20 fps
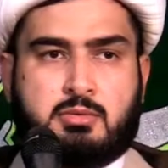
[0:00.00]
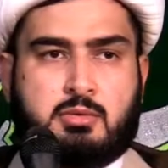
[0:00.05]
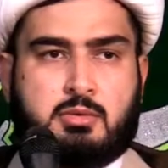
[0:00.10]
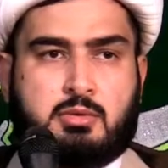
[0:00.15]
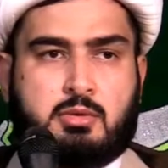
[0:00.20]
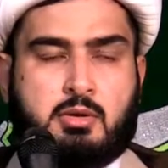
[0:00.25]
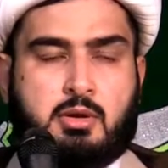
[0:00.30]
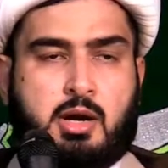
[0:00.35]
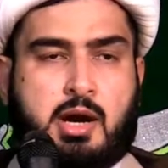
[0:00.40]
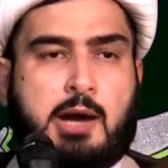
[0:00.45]

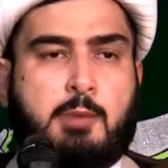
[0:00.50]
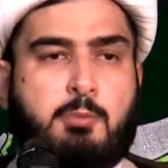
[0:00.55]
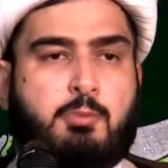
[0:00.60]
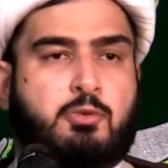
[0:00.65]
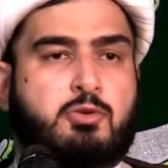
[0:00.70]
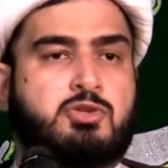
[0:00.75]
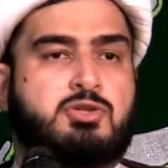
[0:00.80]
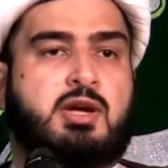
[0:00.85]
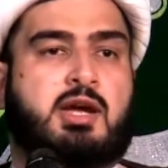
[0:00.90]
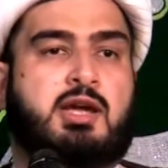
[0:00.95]
I
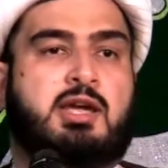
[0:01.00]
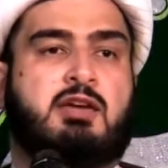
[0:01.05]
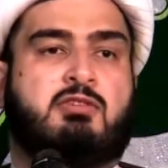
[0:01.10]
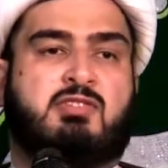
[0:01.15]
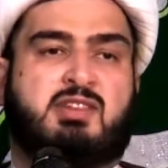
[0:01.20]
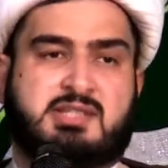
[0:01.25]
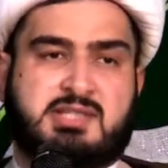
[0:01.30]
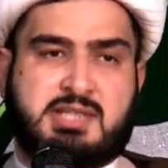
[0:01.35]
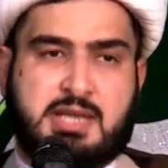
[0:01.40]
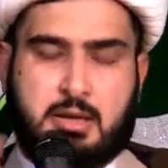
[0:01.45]
give an
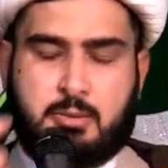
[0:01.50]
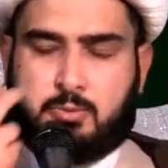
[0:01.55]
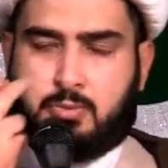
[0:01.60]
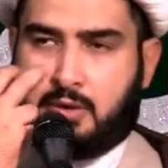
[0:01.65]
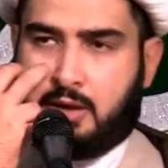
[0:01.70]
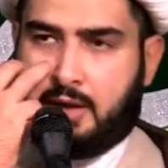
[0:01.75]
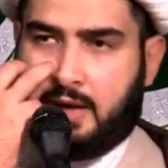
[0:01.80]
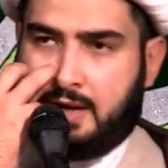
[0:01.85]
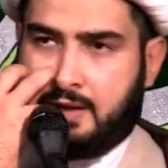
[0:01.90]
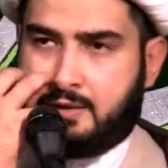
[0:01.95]
example.
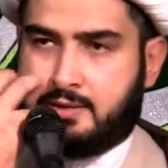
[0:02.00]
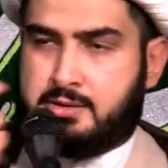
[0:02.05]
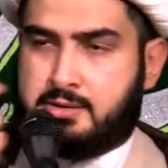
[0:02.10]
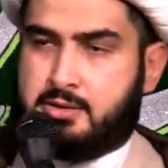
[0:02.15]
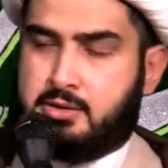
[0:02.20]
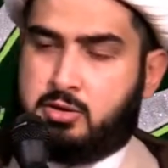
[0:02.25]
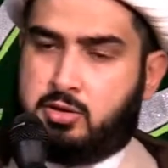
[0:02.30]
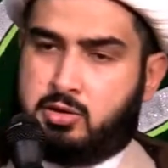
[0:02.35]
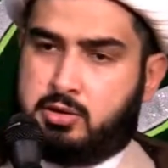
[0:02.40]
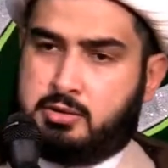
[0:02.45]
I
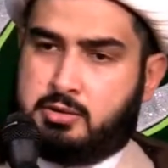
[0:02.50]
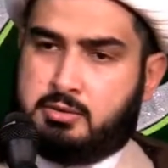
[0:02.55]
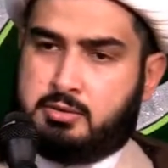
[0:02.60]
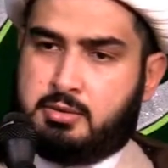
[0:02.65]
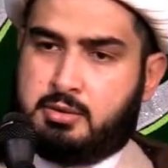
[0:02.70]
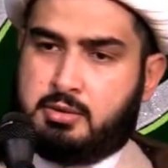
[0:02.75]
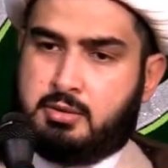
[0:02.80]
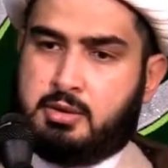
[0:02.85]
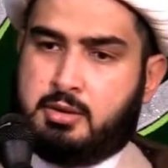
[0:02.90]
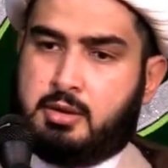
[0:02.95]
learned
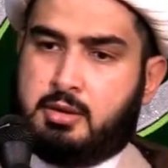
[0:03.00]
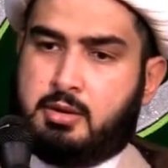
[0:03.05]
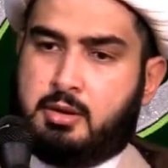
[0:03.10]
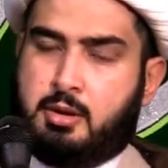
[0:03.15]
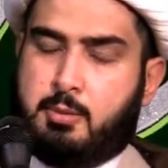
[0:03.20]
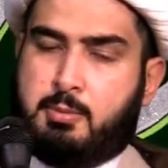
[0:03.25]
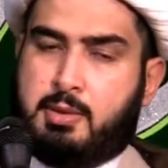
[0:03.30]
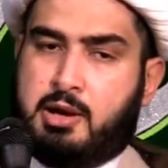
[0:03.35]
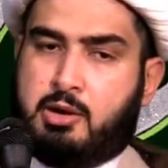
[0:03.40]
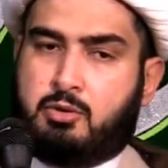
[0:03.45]

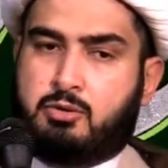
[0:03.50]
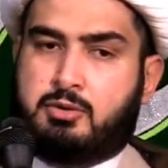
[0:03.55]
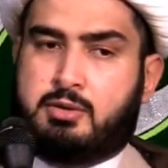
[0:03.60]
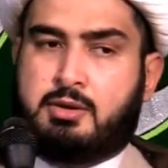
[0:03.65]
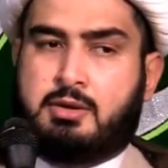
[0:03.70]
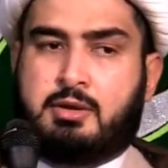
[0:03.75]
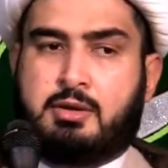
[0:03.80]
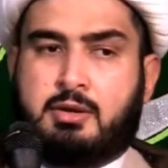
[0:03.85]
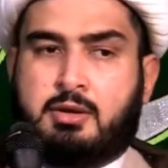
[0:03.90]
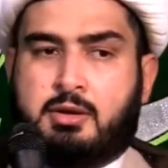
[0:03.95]
about
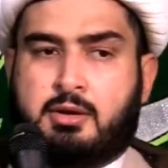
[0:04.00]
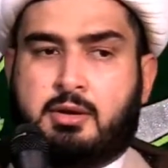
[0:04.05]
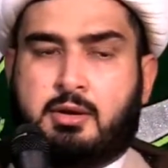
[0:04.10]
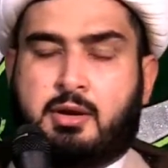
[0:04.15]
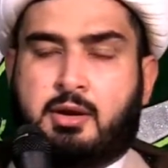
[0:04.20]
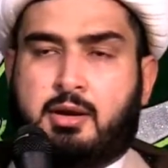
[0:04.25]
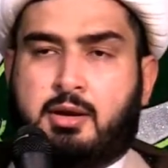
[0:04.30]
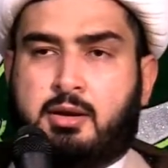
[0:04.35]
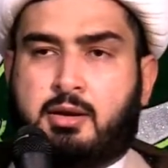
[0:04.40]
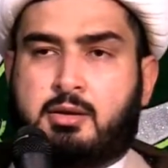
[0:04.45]

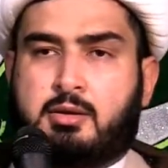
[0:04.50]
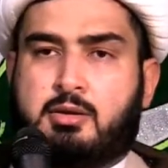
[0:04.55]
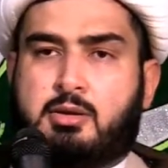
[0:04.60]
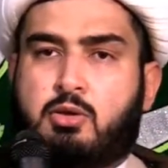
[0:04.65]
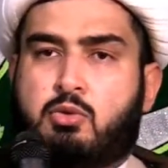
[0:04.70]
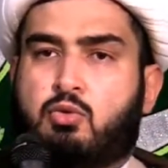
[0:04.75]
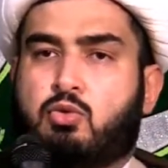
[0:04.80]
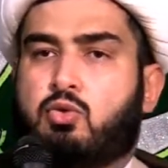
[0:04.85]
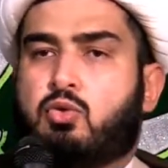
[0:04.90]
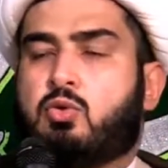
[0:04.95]
the
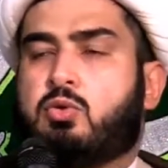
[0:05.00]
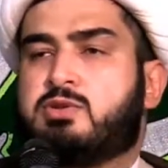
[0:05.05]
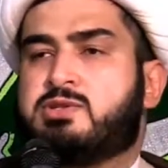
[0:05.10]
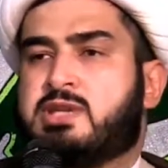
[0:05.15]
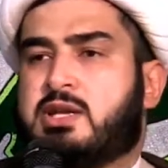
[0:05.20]
rules and the